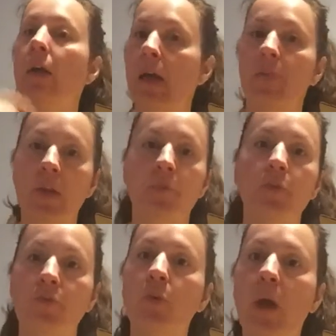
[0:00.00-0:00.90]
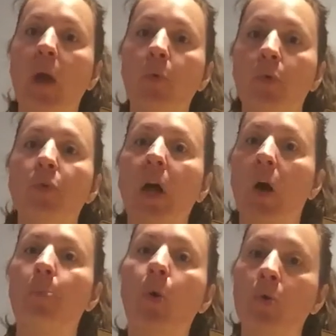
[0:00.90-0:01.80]
and then every few hours, I'll
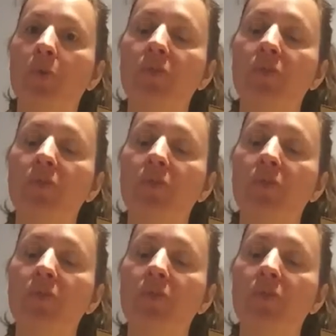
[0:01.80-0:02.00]
post